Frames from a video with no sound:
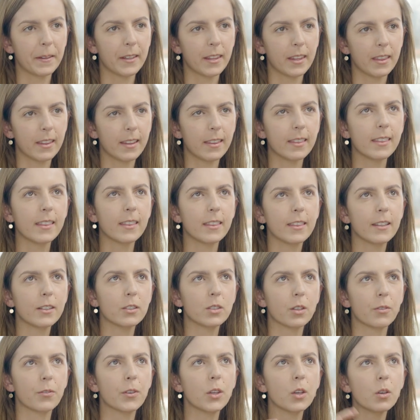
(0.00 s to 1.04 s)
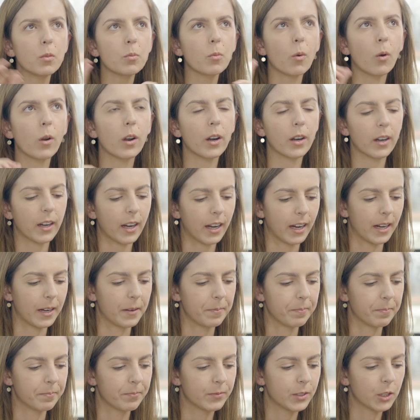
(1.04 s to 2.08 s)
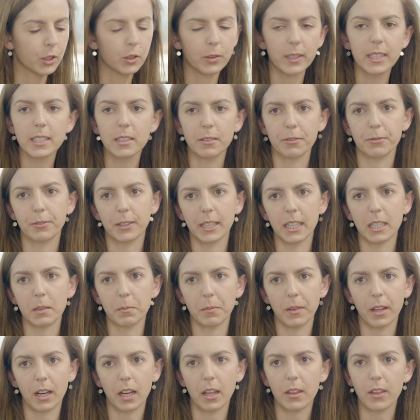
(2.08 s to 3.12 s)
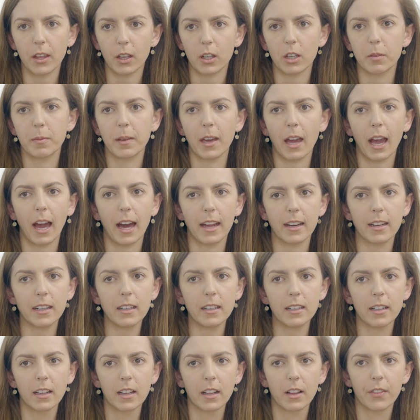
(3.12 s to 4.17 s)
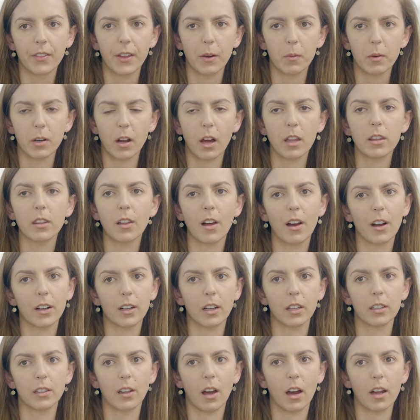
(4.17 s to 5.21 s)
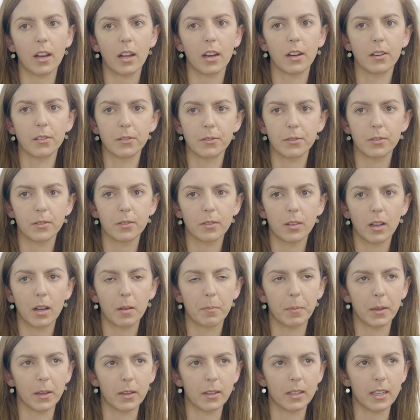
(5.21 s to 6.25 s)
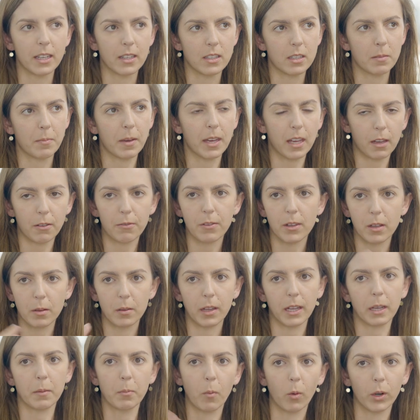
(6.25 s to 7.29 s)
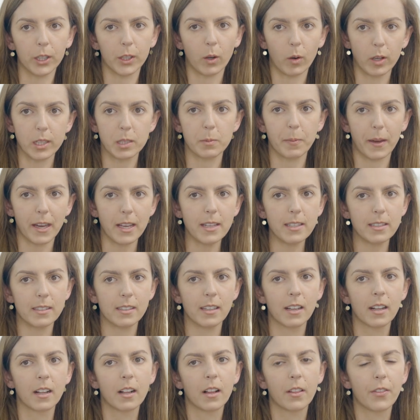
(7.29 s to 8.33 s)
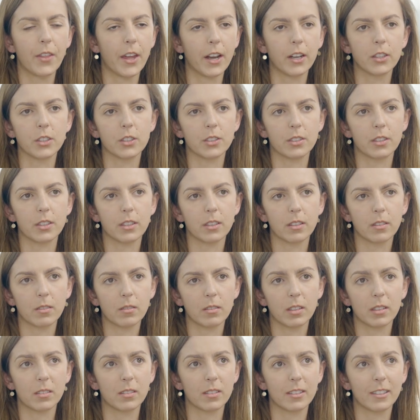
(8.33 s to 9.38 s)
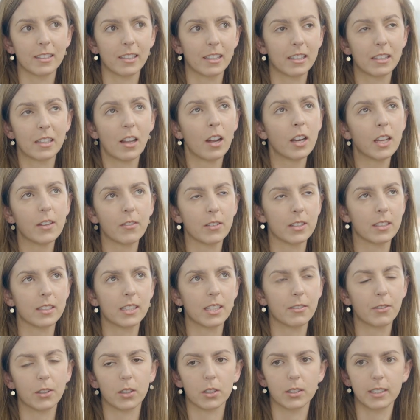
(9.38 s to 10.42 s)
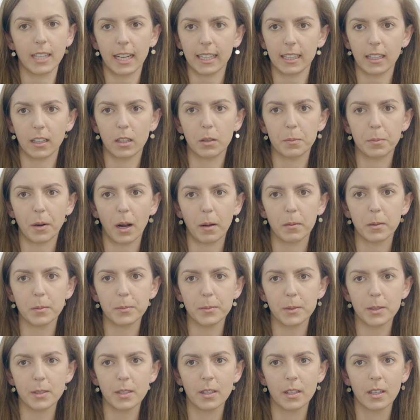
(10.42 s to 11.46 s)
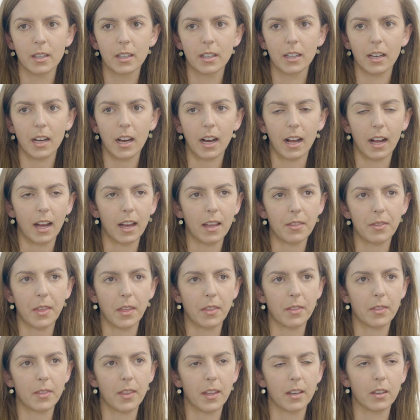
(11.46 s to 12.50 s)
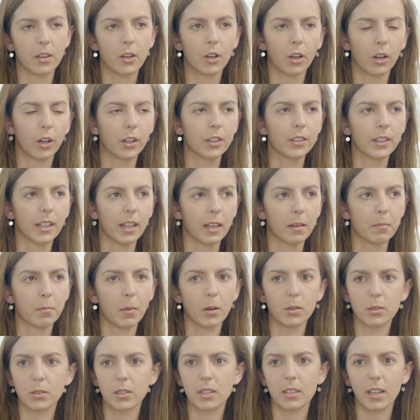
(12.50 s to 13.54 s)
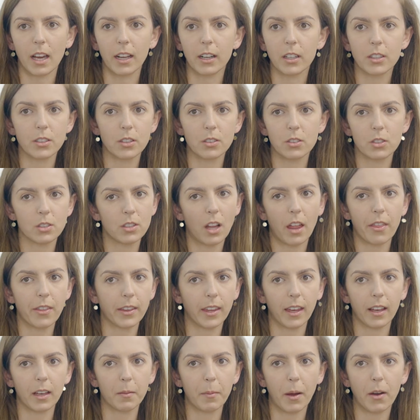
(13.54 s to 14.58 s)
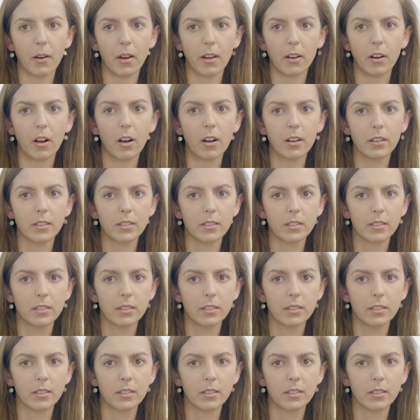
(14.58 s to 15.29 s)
there's a few more degrees of freedom that I think could be added that would unlock a lot of ability to make it feel like more your space that are just not even difficult technical problems that currently most designers are just not thinking about at all.